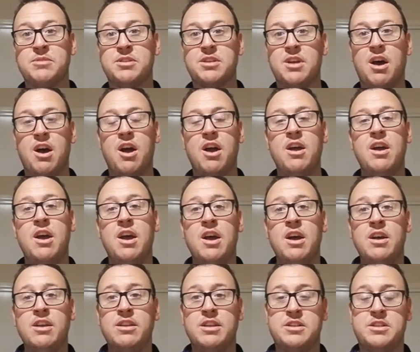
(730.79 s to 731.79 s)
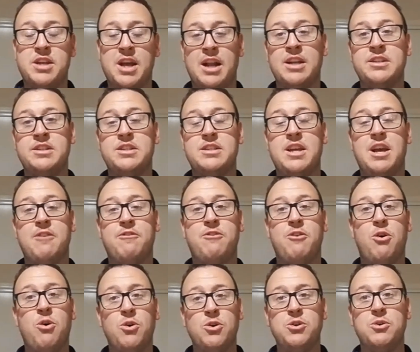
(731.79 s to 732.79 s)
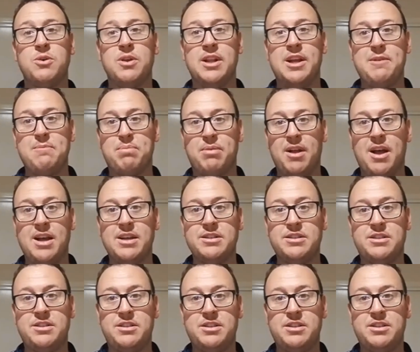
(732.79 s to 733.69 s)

So the challenge is out for all you elite players.